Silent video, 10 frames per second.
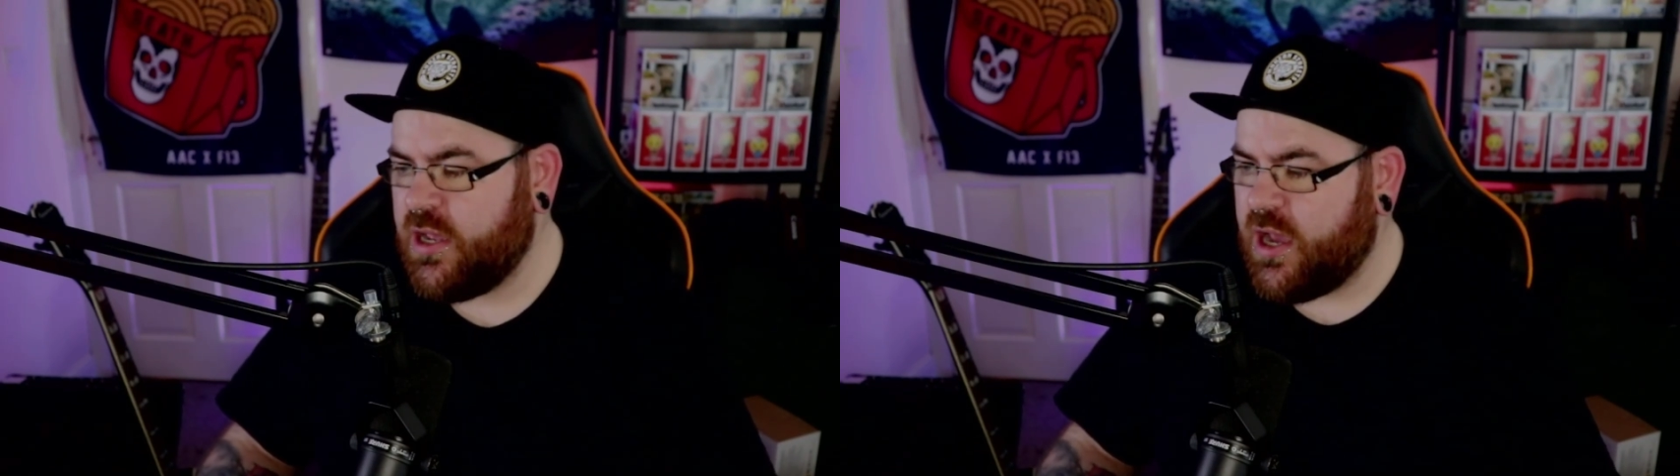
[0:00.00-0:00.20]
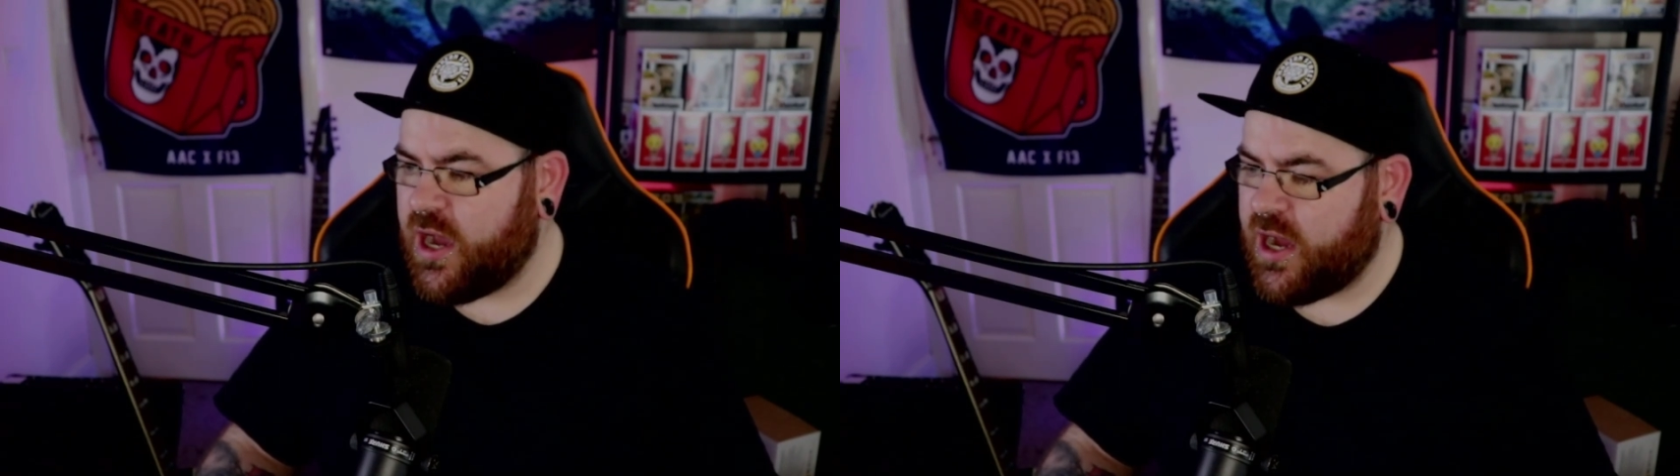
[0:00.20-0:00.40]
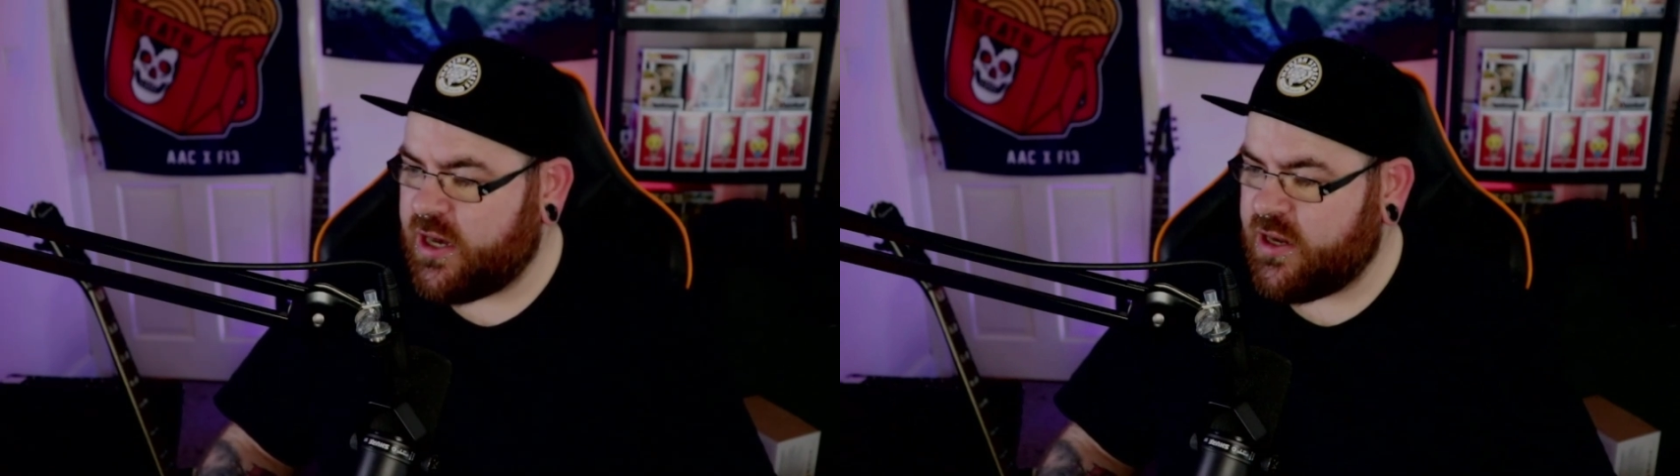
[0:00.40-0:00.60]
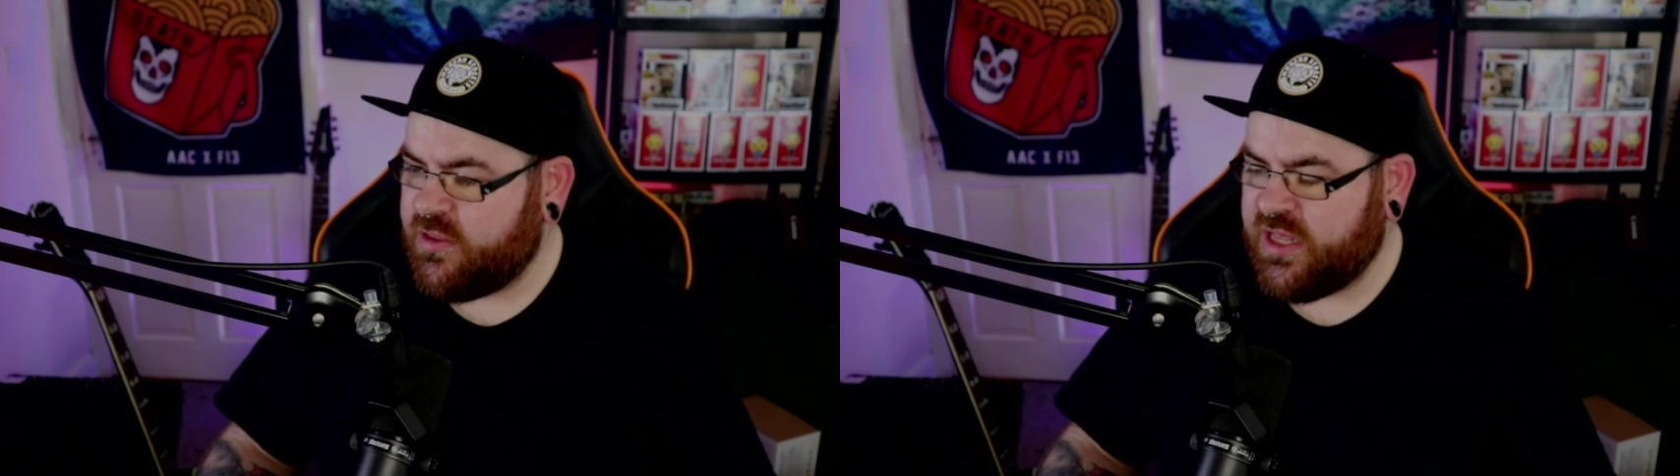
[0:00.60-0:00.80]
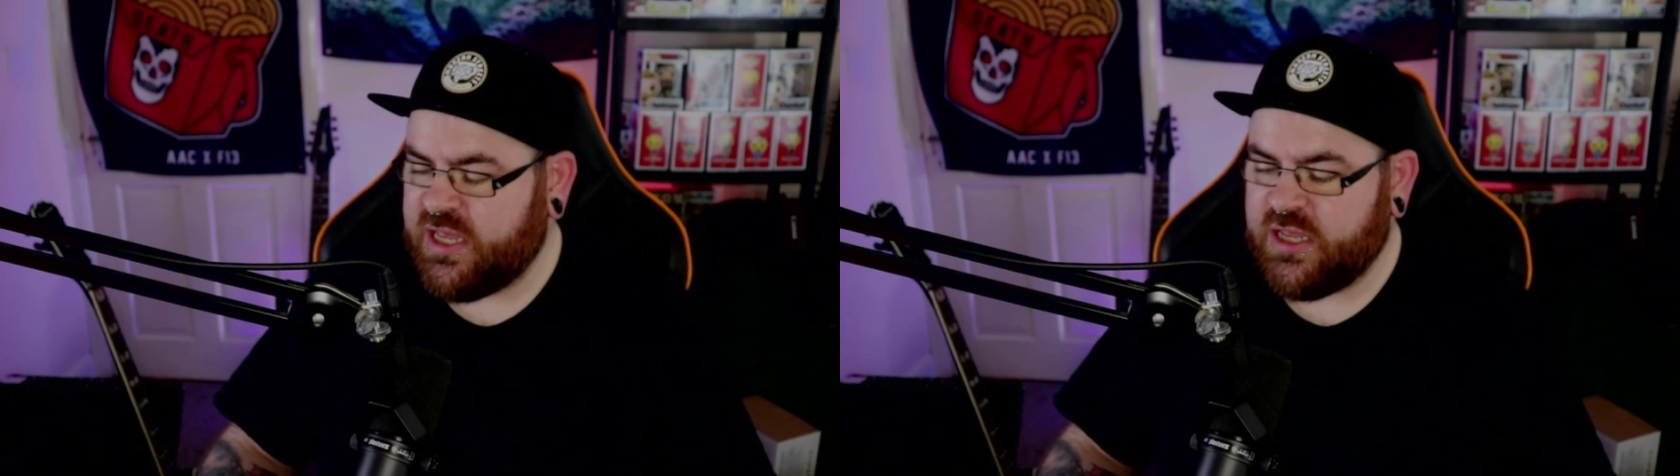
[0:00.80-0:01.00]
and
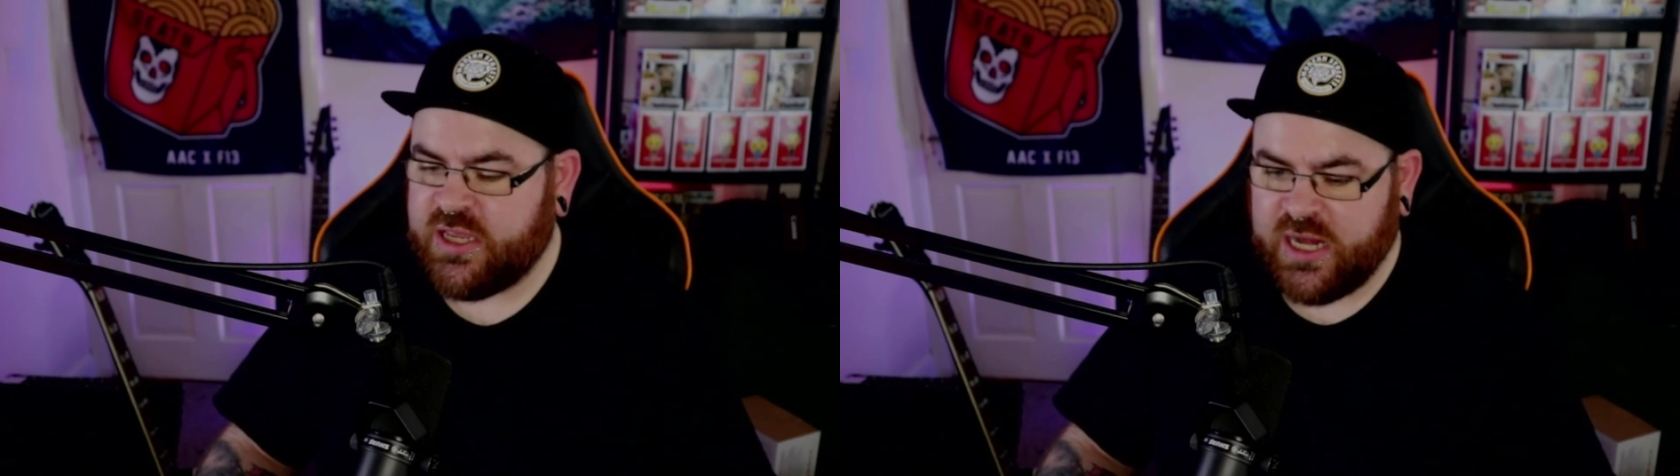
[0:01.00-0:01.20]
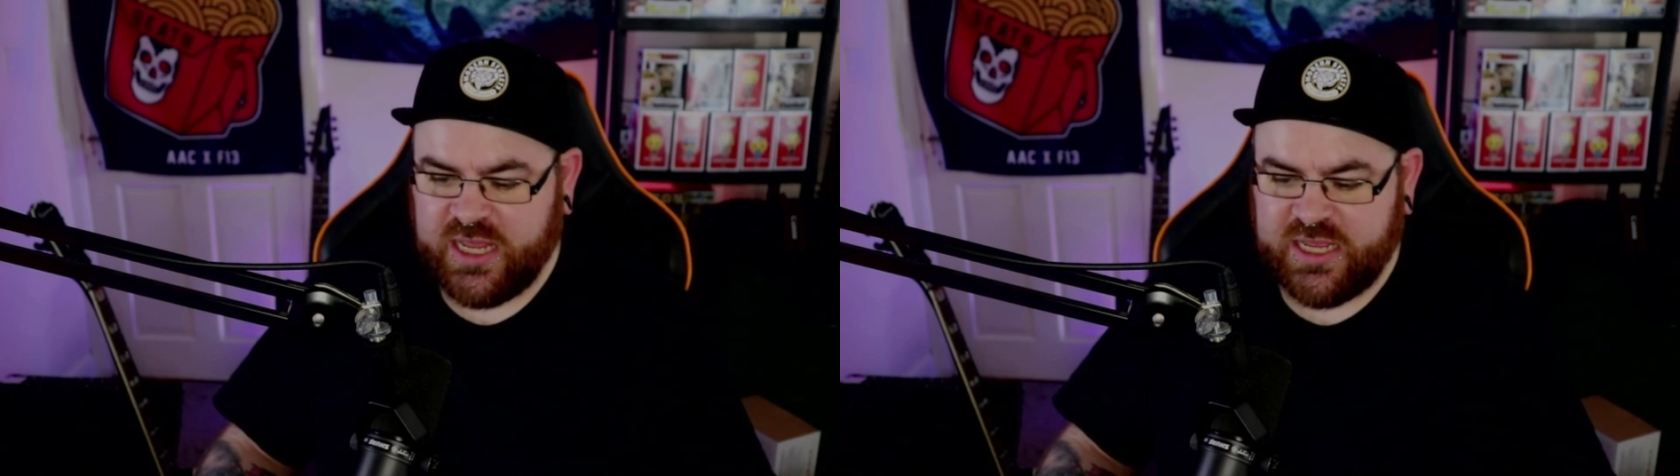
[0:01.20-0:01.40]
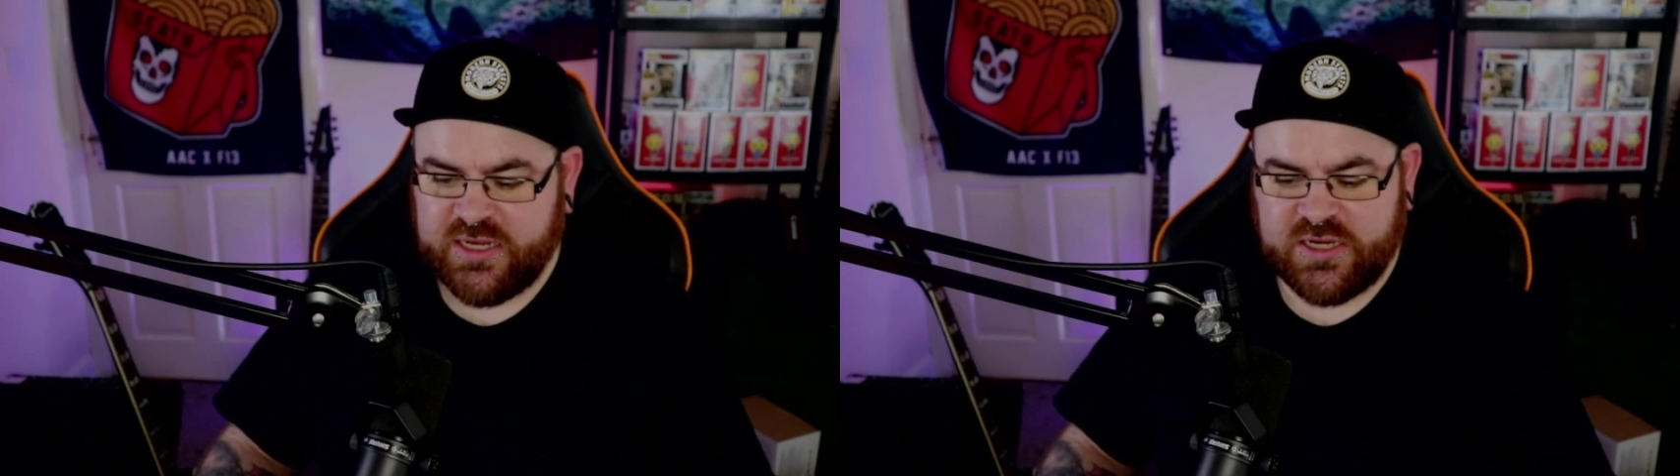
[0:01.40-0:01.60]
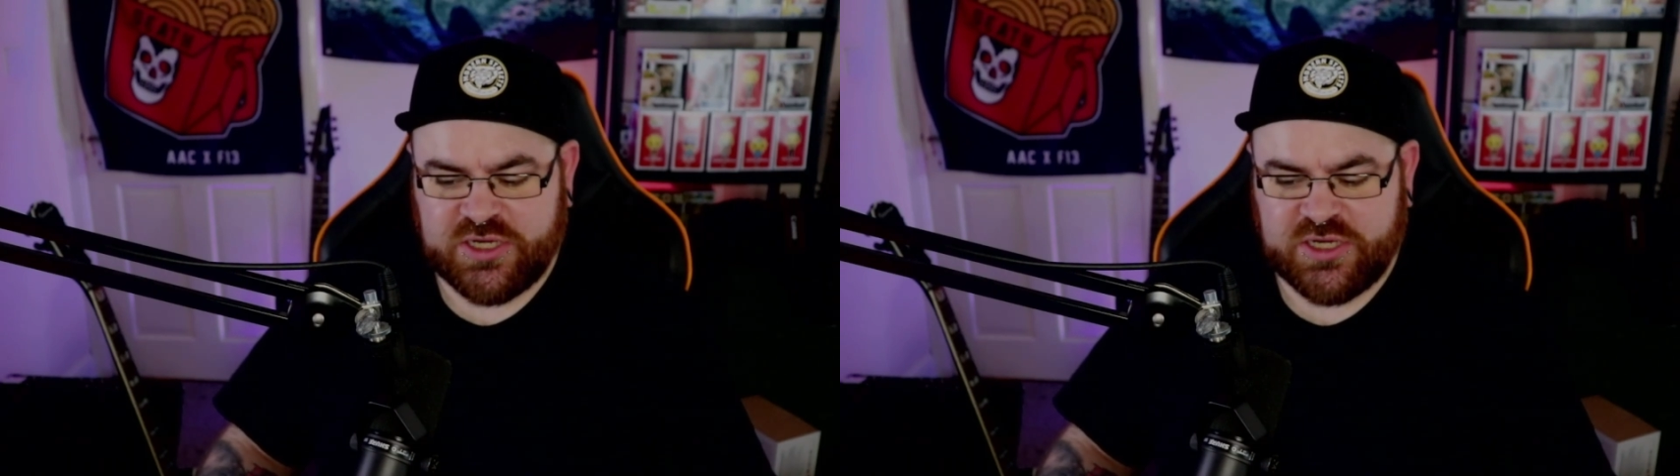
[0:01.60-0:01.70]
the clean,